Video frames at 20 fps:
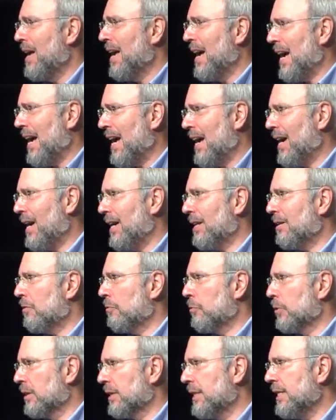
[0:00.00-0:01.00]

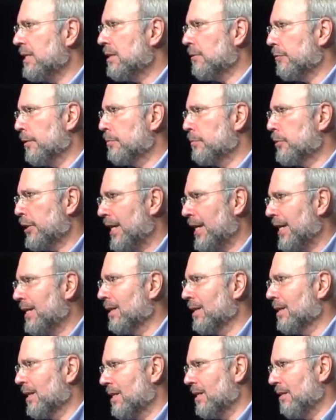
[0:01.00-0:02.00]
had released from
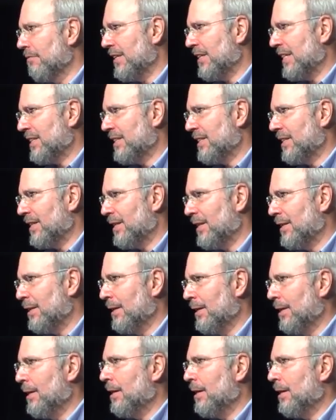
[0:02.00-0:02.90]
jail a convicted